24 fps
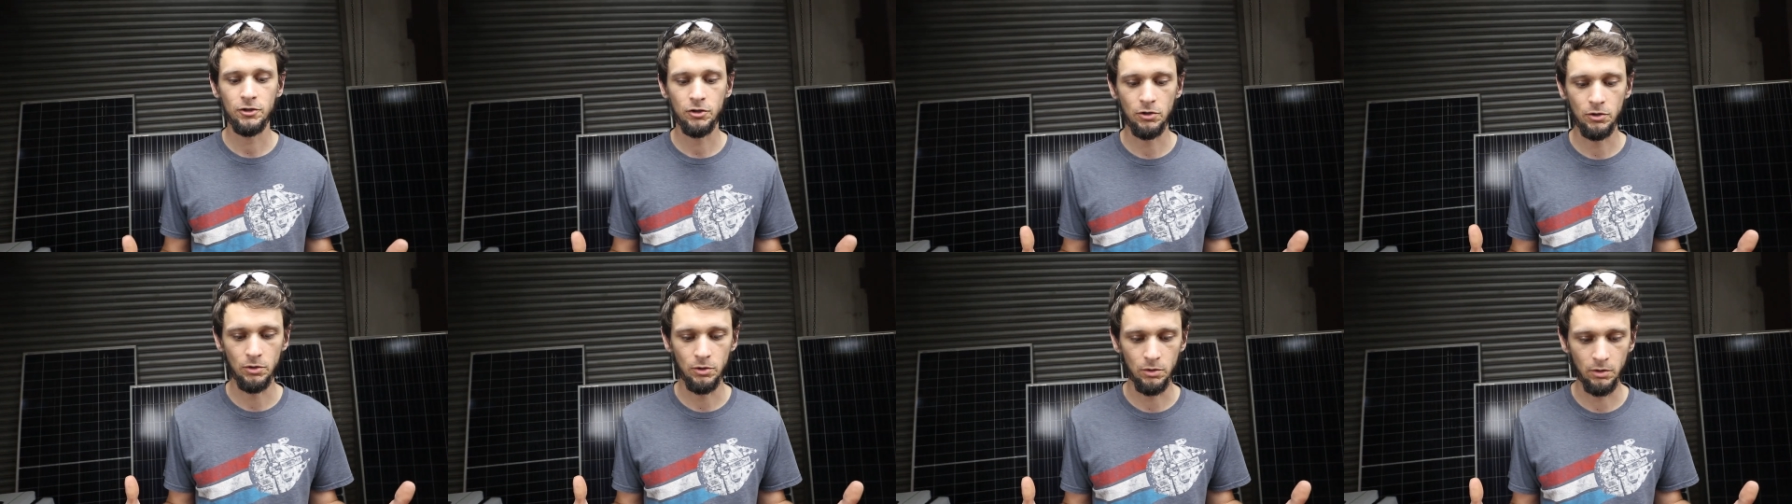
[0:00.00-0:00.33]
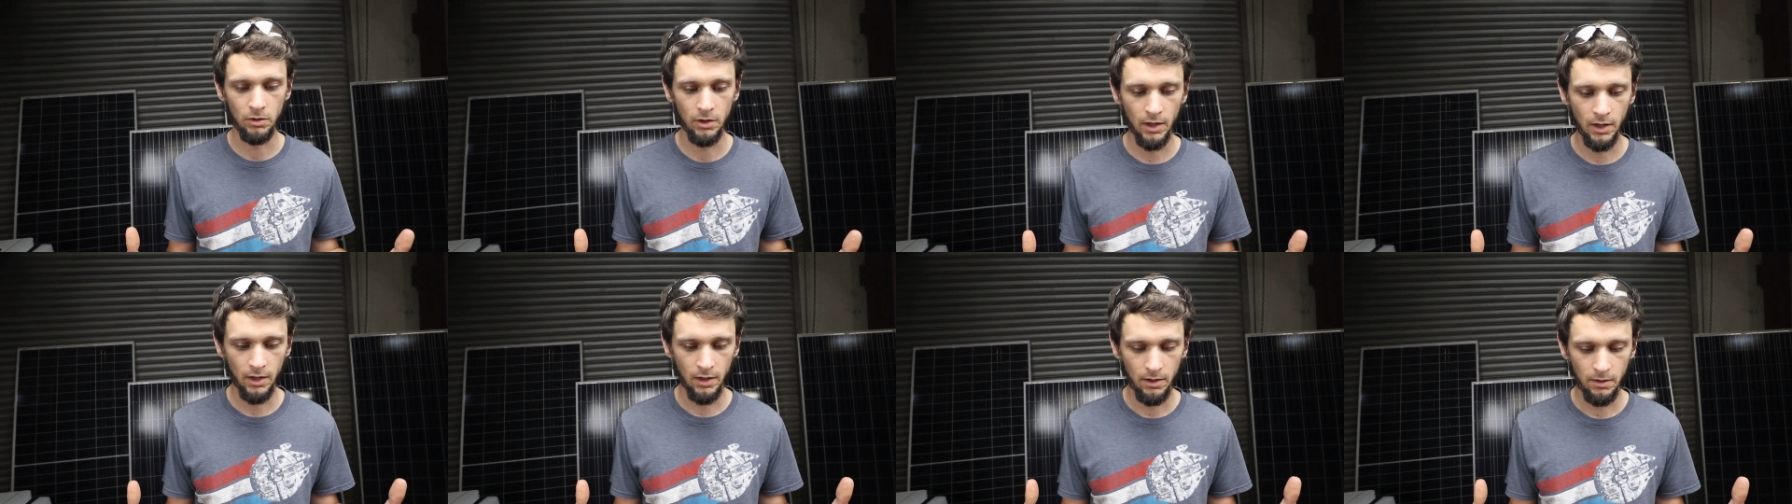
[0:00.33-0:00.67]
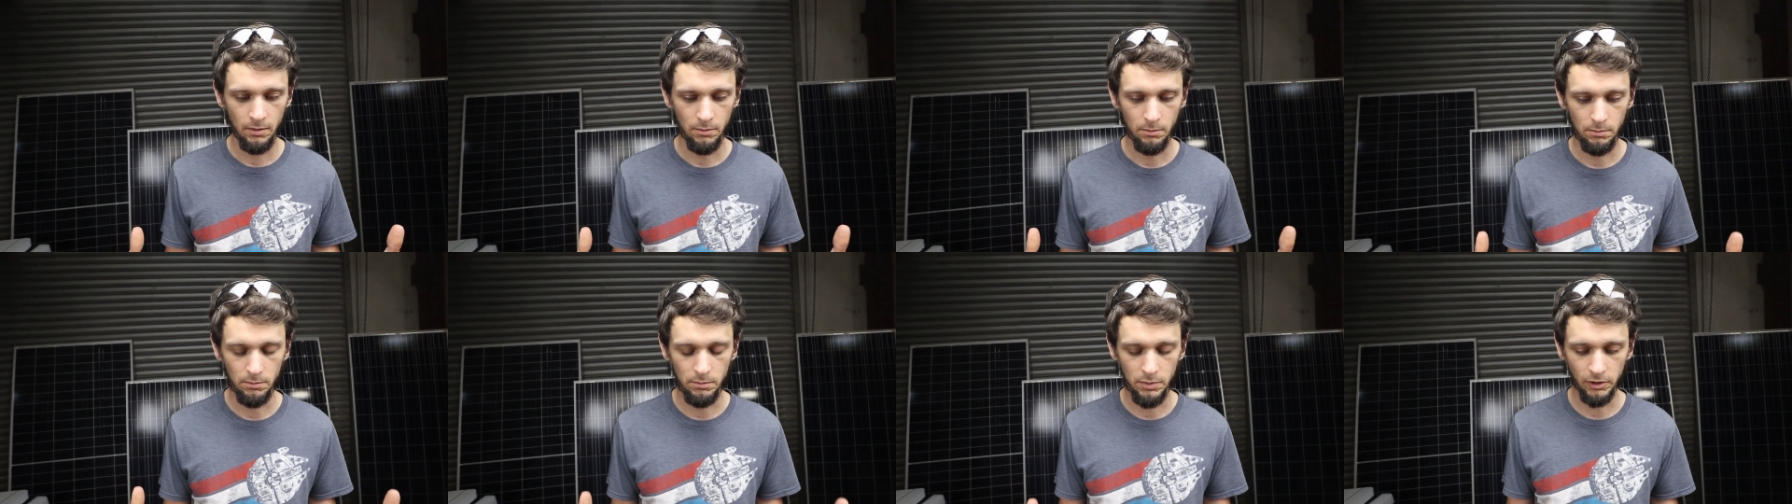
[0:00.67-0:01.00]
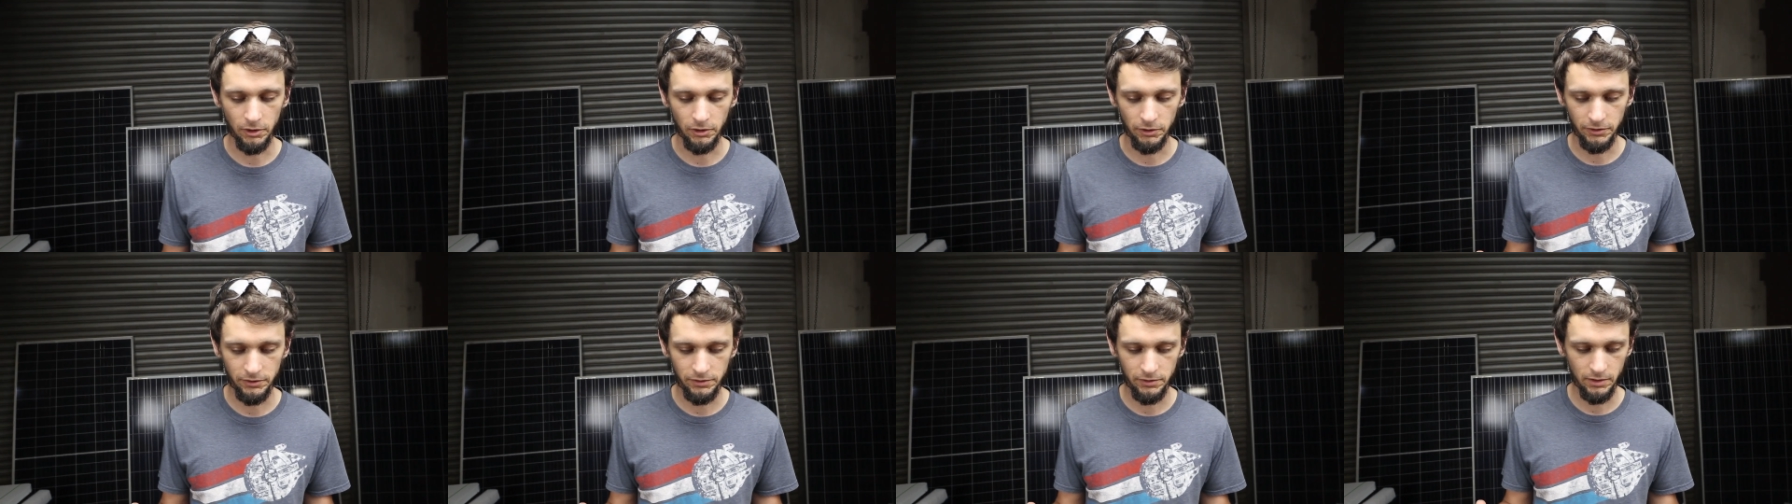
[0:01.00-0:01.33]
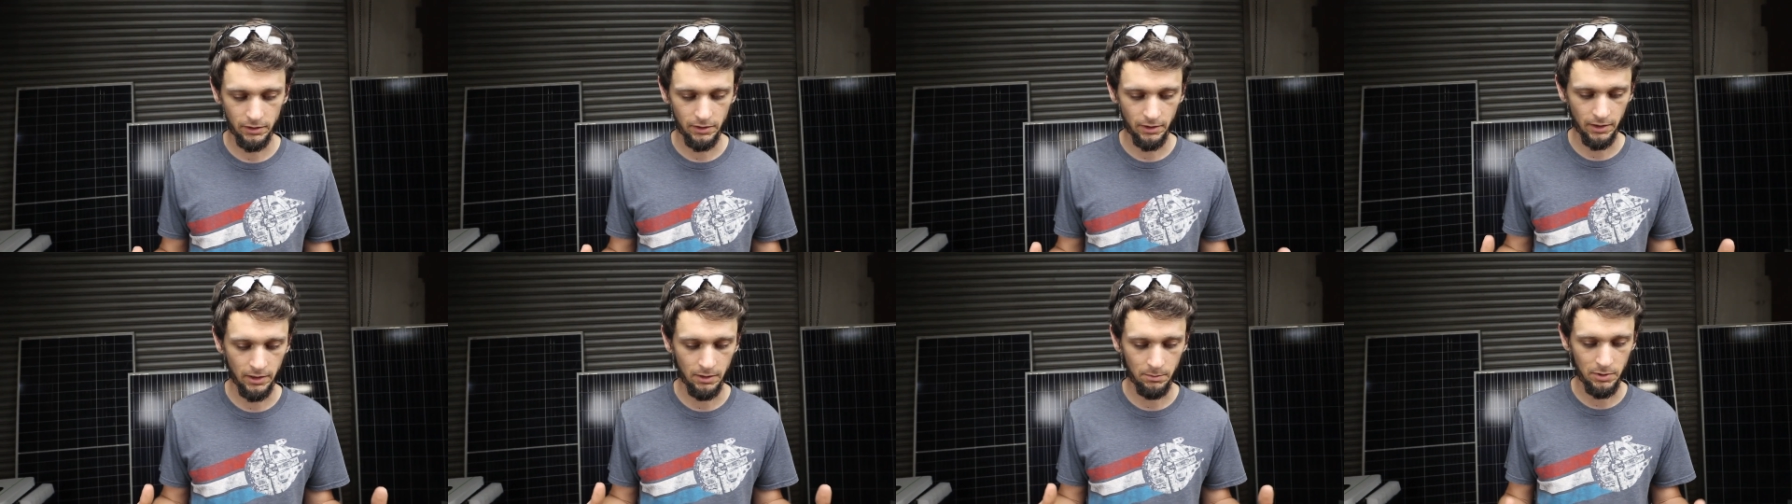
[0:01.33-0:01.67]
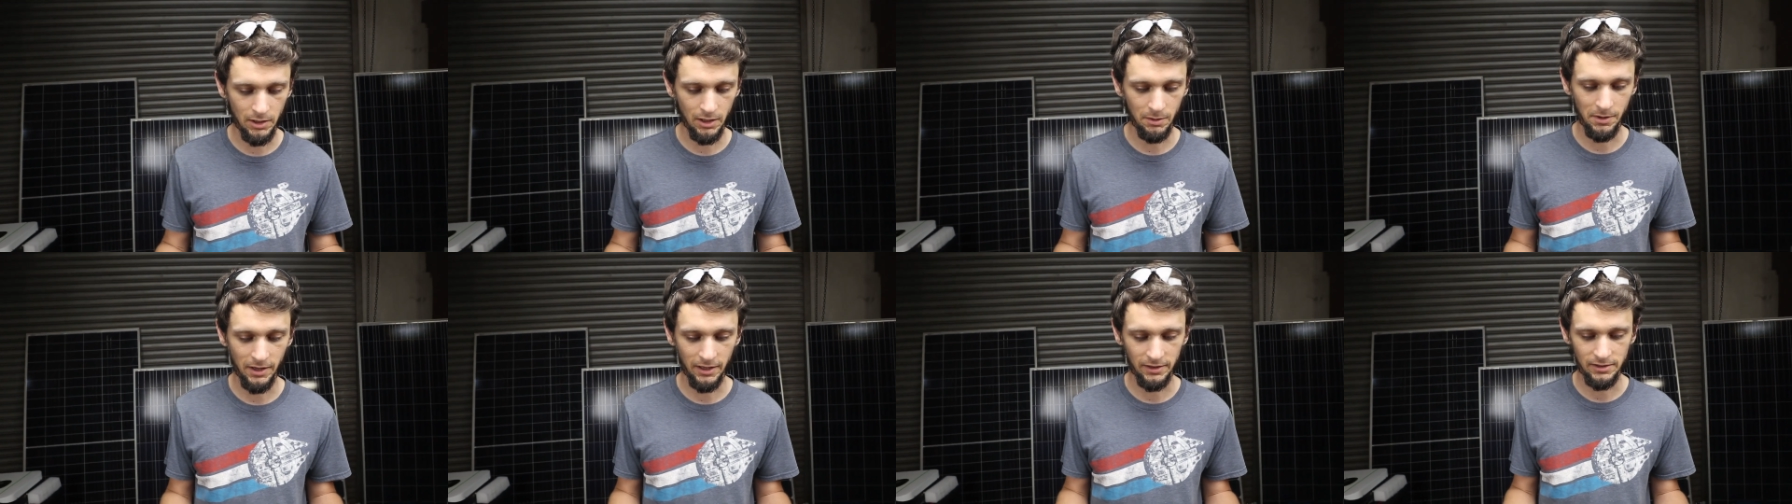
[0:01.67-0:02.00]
to build the
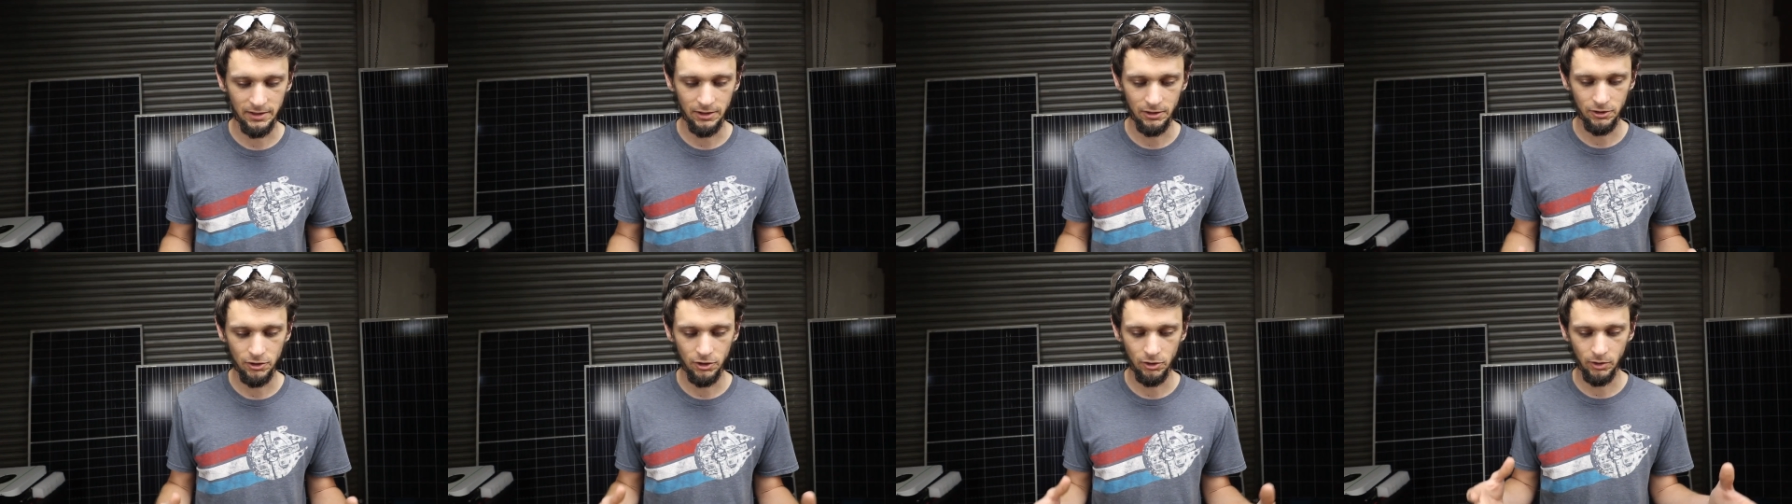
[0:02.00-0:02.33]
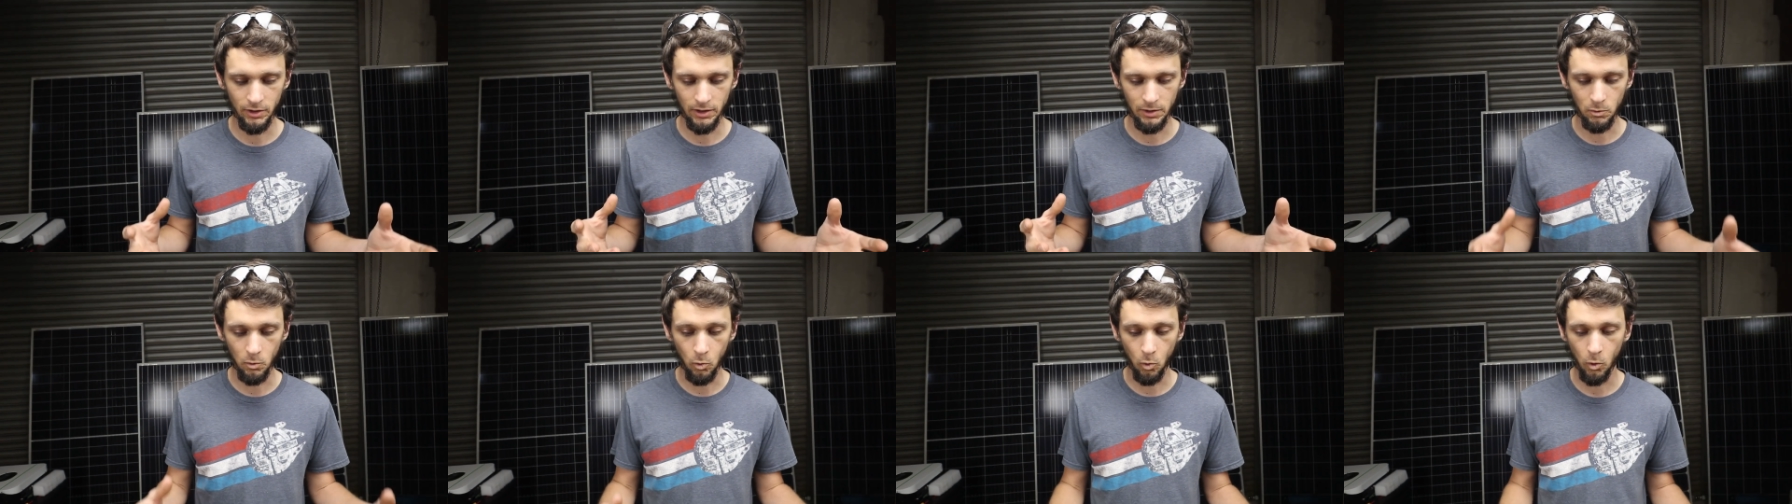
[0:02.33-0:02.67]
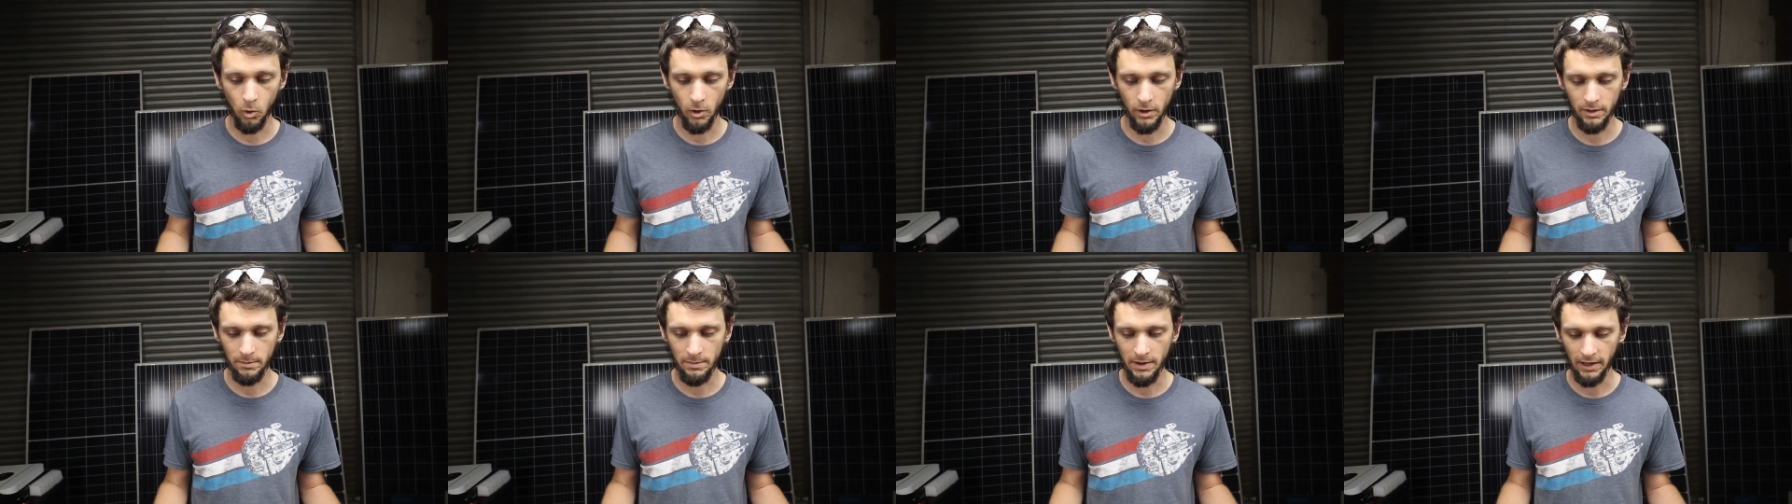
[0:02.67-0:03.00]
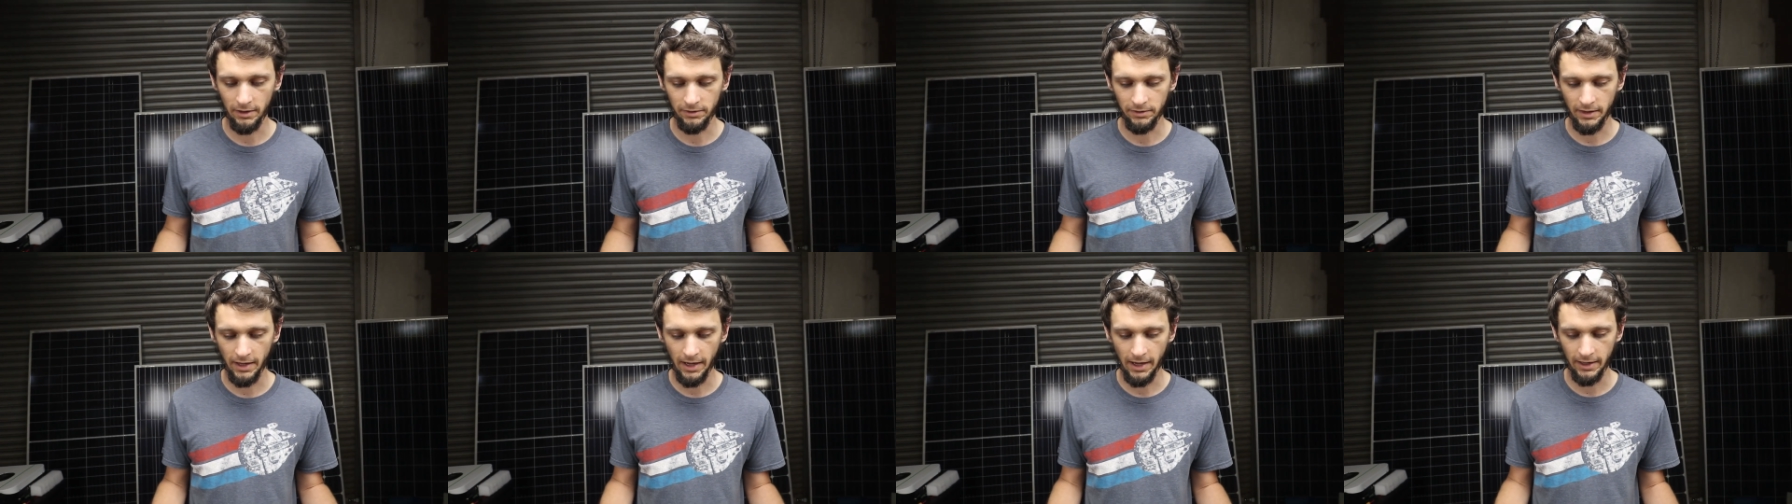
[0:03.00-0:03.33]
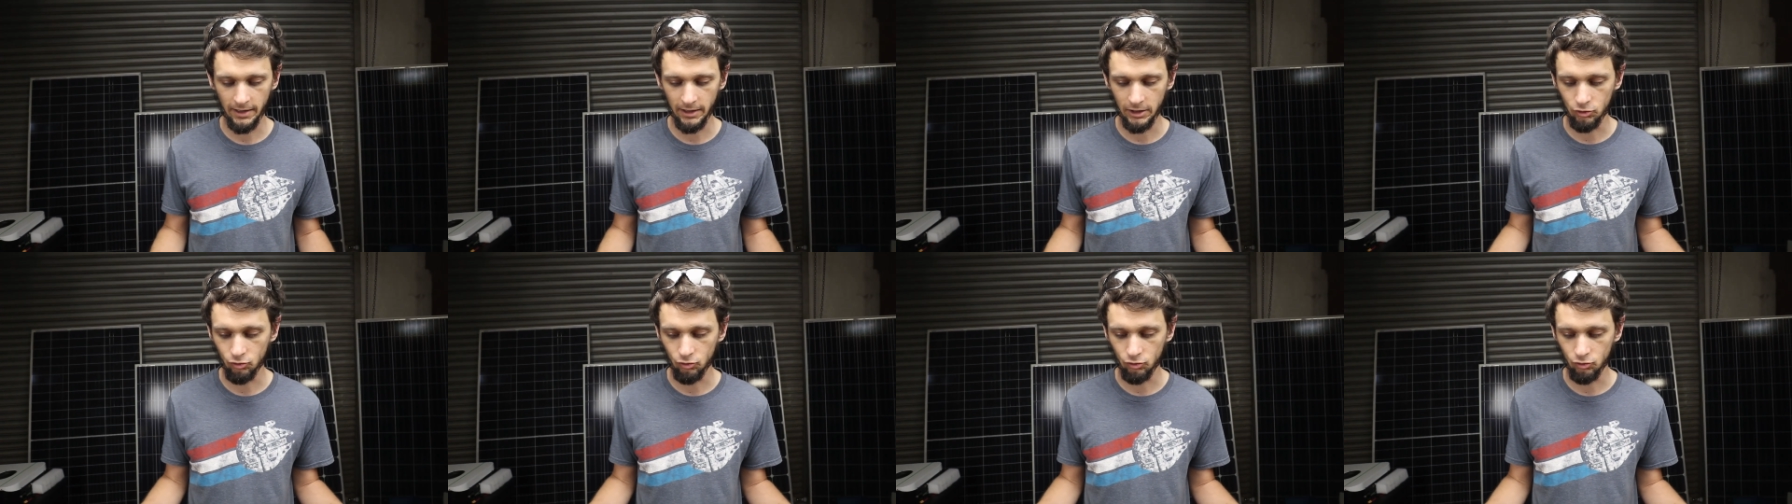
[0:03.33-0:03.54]
B M S into it and worry about that.